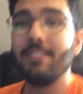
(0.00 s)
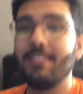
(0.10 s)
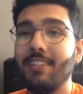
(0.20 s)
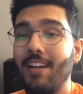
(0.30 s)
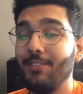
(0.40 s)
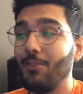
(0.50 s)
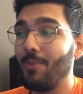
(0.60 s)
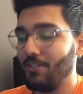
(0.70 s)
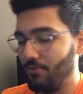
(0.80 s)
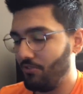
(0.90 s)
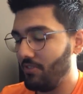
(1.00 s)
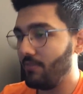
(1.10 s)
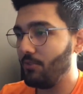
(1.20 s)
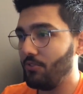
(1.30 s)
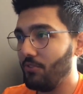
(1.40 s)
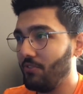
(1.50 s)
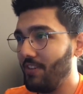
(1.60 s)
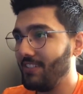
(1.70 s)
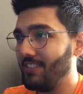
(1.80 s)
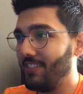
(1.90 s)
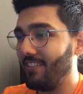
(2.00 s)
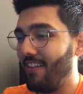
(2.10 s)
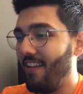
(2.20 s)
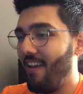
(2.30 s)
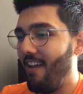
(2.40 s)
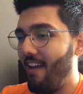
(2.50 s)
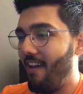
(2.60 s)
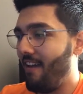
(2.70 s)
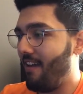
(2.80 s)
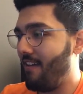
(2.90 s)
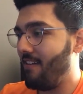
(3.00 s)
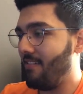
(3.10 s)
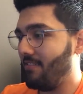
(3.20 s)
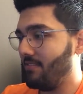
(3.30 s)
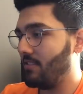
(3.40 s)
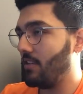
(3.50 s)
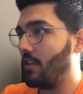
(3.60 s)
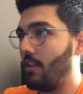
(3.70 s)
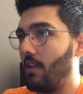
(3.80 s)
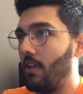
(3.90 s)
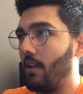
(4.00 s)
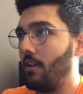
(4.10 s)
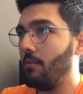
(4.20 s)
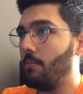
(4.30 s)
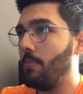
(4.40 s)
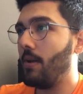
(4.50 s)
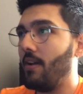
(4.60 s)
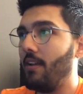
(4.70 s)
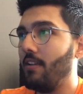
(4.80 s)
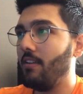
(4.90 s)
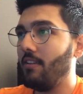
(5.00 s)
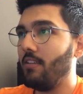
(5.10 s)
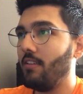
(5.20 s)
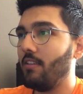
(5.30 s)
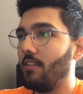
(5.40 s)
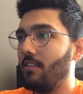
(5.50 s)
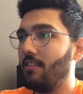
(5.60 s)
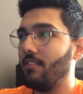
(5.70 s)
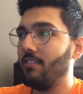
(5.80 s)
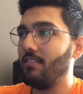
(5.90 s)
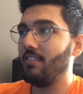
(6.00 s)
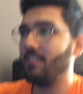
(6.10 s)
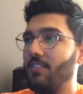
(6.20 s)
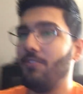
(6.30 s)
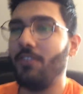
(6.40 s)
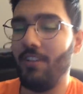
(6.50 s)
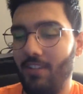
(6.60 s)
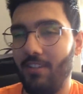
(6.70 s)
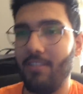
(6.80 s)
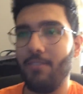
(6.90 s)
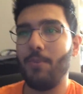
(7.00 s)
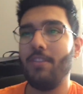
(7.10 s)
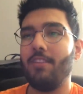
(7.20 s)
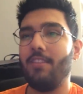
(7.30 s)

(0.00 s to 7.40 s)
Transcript: Guys, Tomas just leave to the university. And I buy this for him. Wait.